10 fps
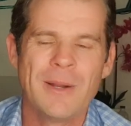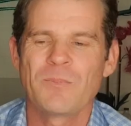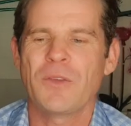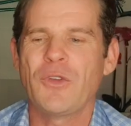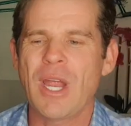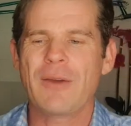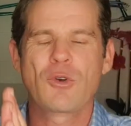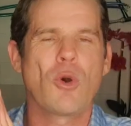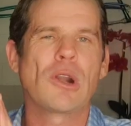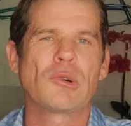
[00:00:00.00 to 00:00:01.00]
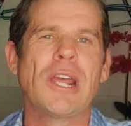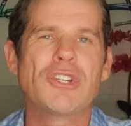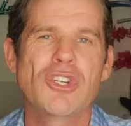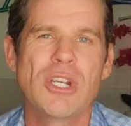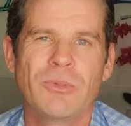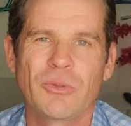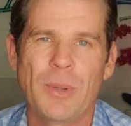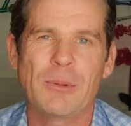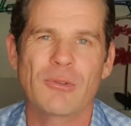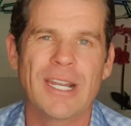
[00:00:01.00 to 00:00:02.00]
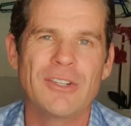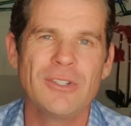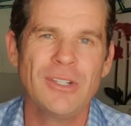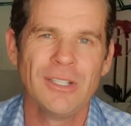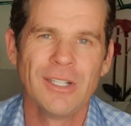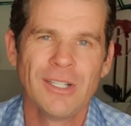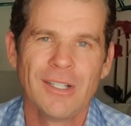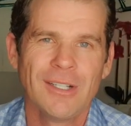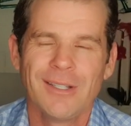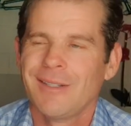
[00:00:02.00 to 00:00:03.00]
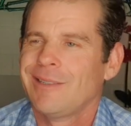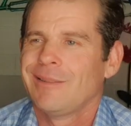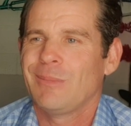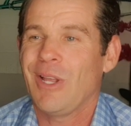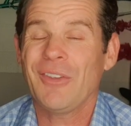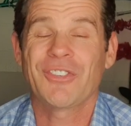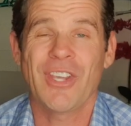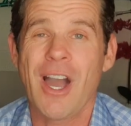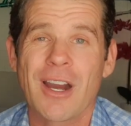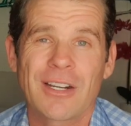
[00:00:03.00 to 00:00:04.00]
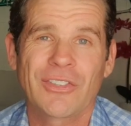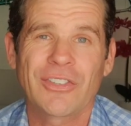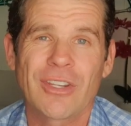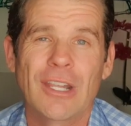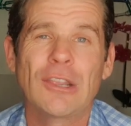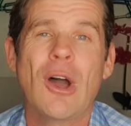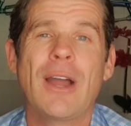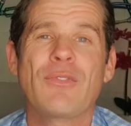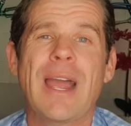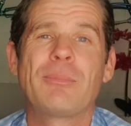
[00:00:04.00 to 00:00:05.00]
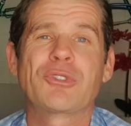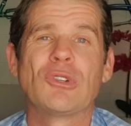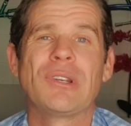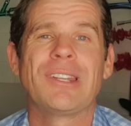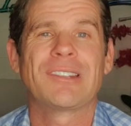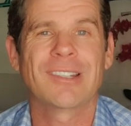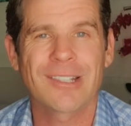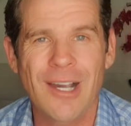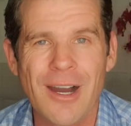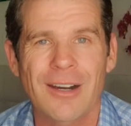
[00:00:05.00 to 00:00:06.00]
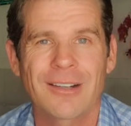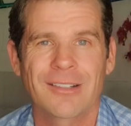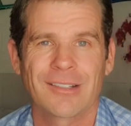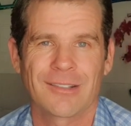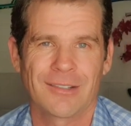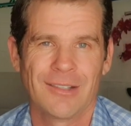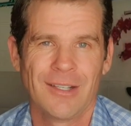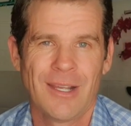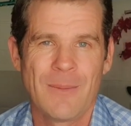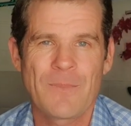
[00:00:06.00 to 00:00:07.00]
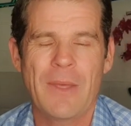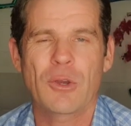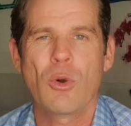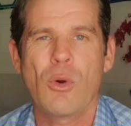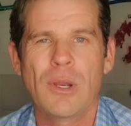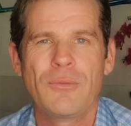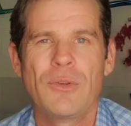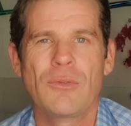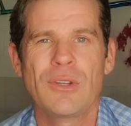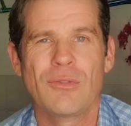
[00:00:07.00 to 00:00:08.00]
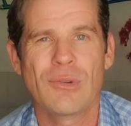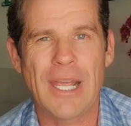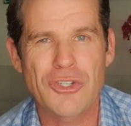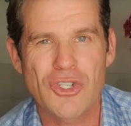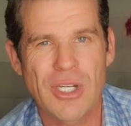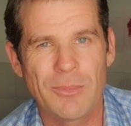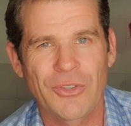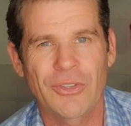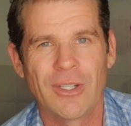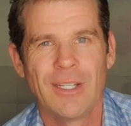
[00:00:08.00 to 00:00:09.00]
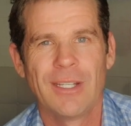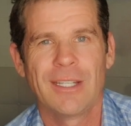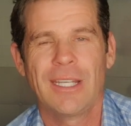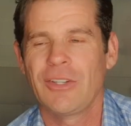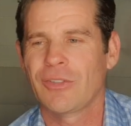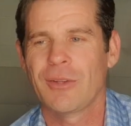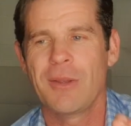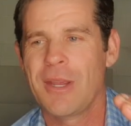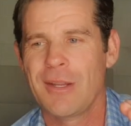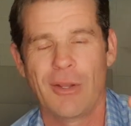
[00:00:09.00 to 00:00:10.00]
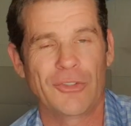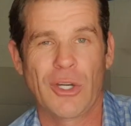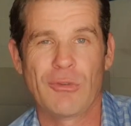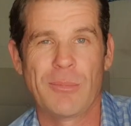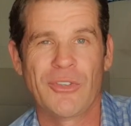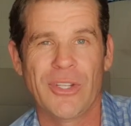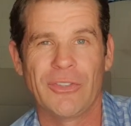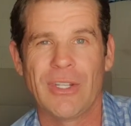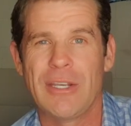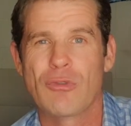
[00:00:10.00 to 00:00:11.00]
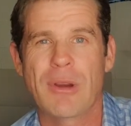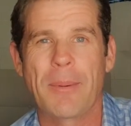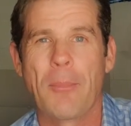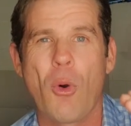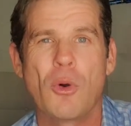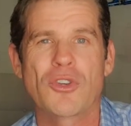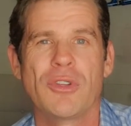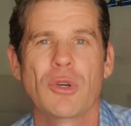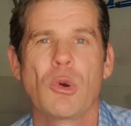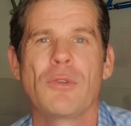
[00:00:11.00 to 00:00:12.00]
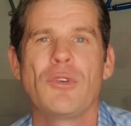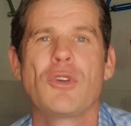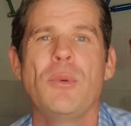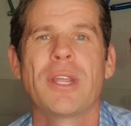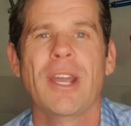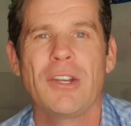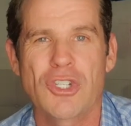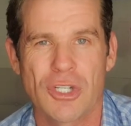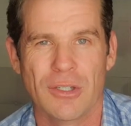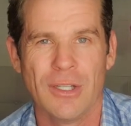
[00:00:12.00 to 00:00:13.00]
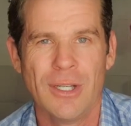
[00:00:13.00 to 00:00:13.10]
If you don't have quality relationships with people around you, life sucks. Life absolutely sucks. And the quality of your relationships is, like Tony Robbins says, in direct proportion to the quality of your communication.